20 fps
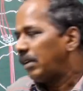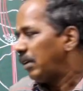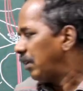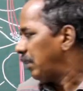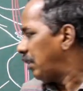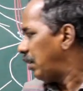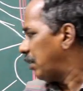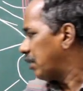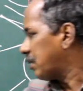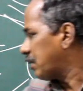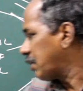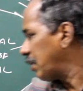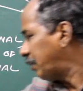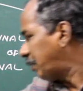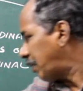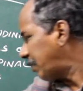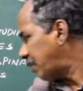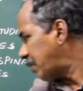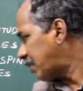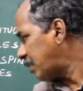the
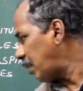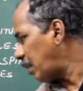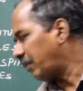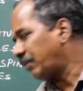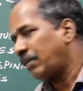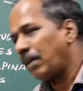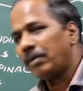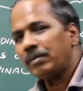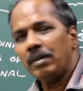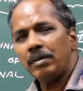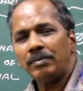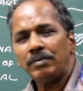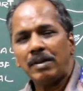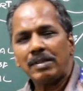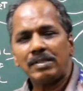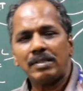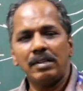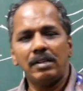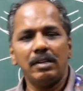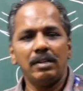superficial abdominal
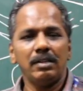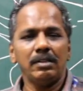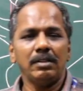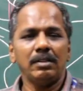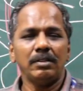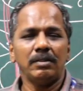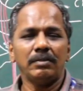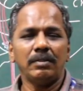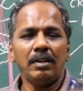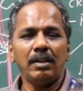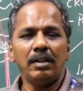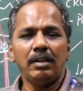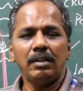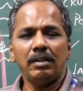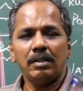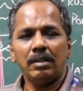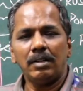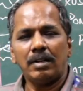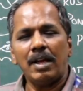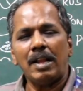muscle
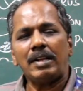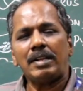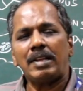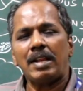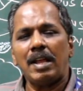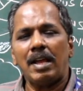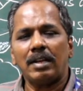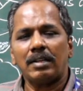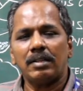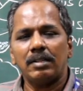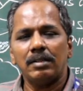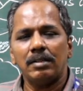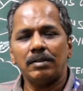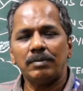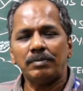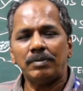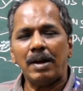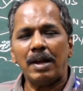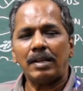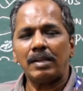will
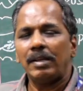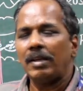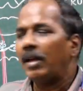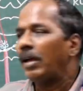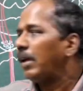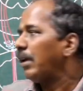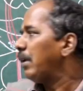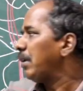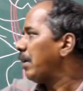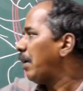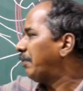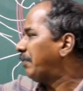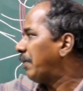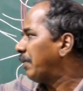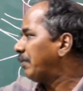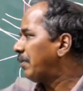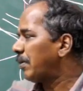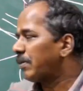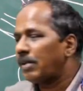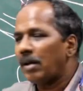contract, but in
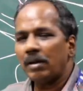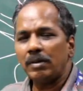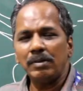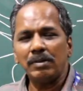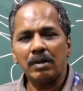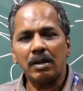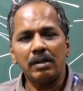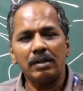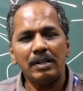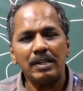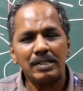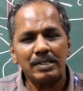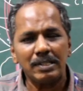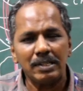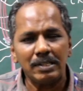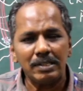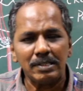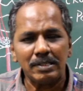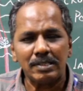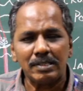upper motor neuron
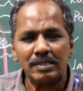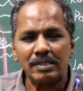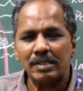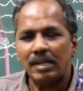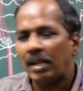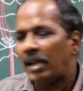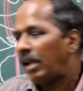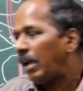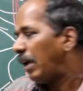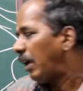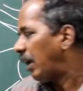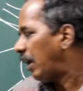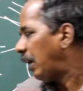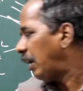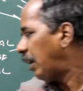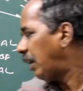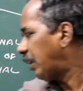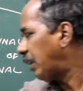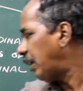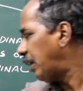lesions,
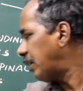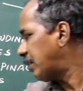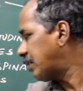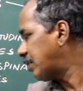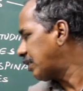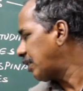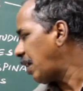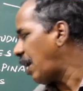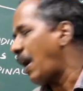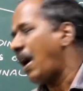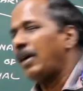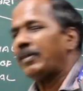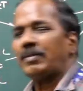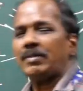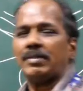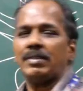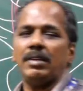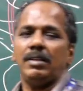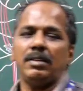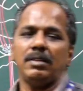it is
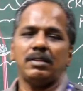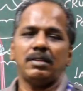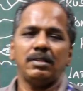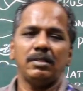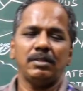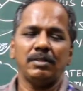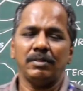absent.